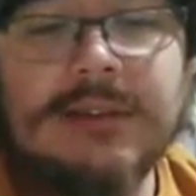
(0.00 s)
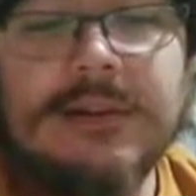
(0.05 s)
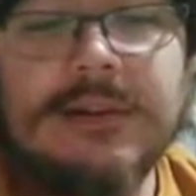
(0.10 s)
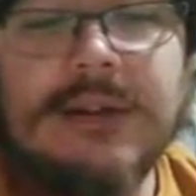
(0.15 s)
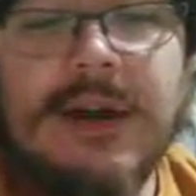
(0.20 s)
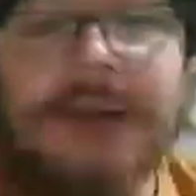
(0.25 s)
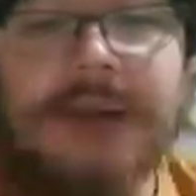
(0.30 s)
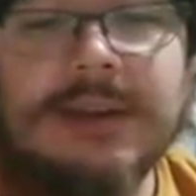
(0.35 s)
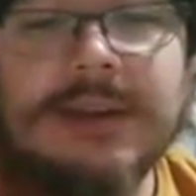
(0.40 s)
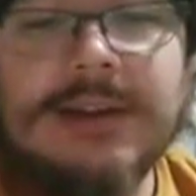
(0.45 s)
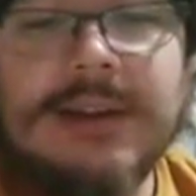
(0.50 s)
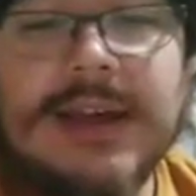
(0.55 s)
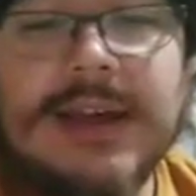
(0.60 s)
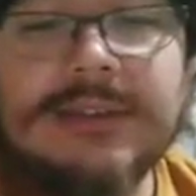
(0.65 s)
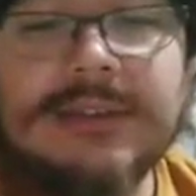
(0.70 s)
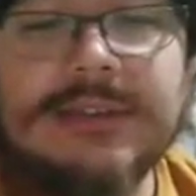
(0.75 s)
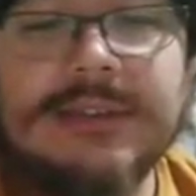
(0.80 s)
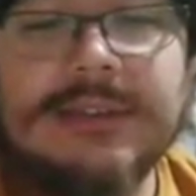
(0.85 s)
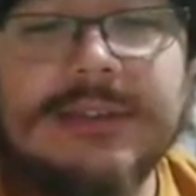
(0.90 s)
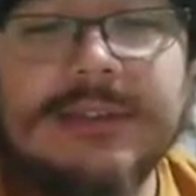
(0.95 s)
art
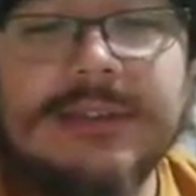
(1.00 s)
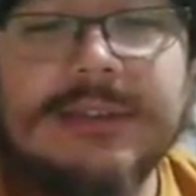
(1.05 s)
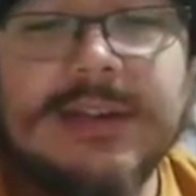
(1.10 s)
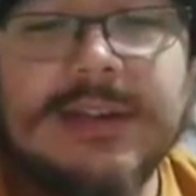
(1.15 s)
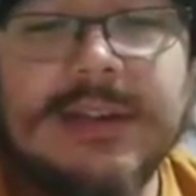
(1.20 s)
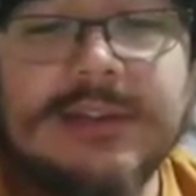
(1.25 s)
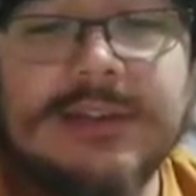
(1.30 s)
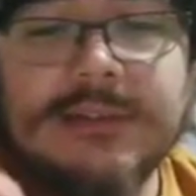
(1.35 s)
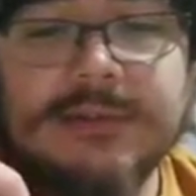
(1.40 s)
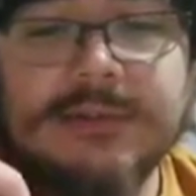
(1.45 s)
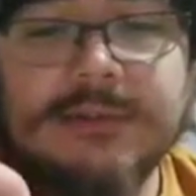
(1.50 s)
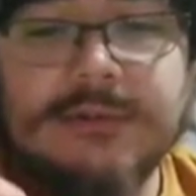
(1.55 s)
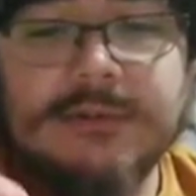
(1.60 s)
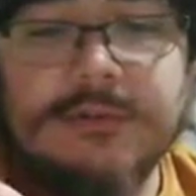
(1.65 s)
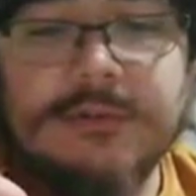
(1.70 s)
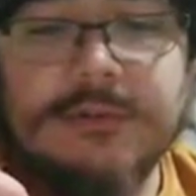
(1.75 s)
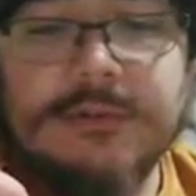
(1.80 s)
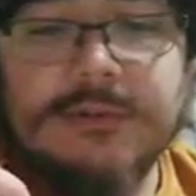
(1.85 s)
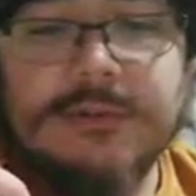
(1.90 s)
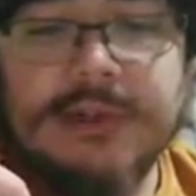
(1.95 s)
classes at
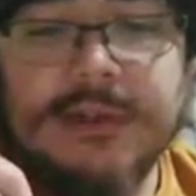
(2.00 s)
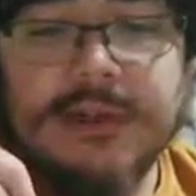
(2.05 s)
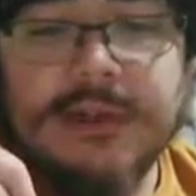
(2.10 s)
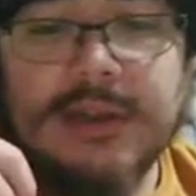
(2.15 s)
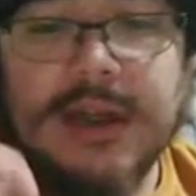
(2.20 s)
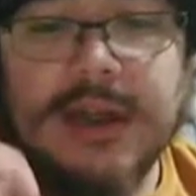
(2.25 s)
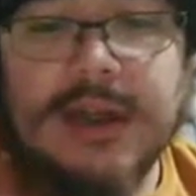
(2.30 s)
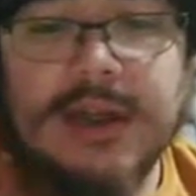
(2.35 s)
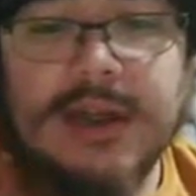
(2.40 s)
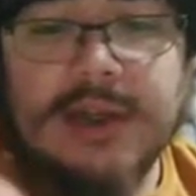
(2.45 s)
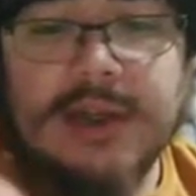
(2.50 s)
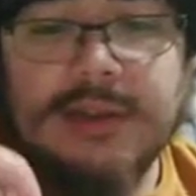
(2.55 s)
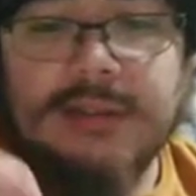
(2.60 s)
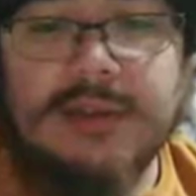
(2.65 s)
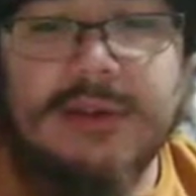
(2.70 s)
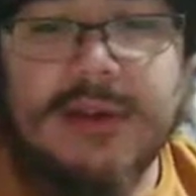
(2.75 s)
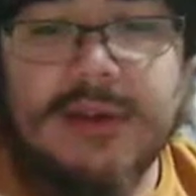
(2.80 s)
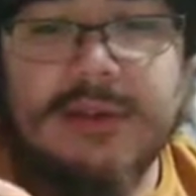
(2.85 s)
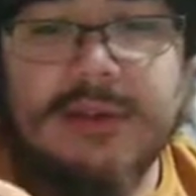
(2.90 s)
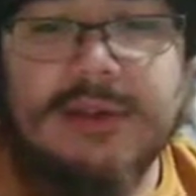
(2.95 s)
school and I
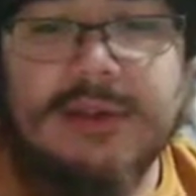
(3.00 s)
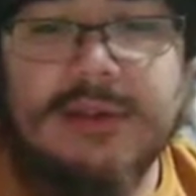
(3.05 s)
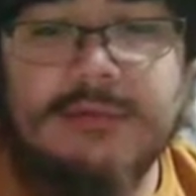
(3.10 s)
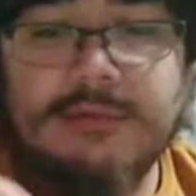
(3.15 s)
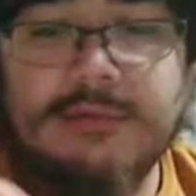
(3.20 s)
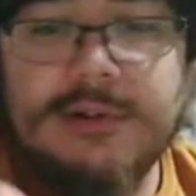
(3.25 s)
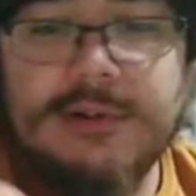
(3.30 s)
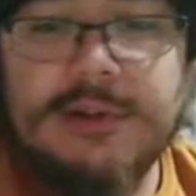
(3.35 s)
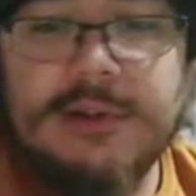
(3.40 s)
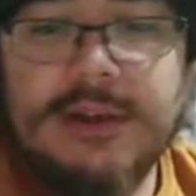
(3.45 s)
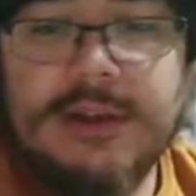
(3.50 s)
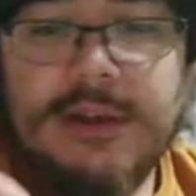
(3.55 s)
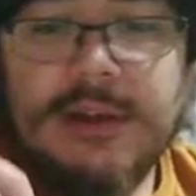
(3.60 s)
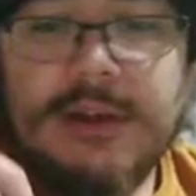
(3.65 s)
thought it would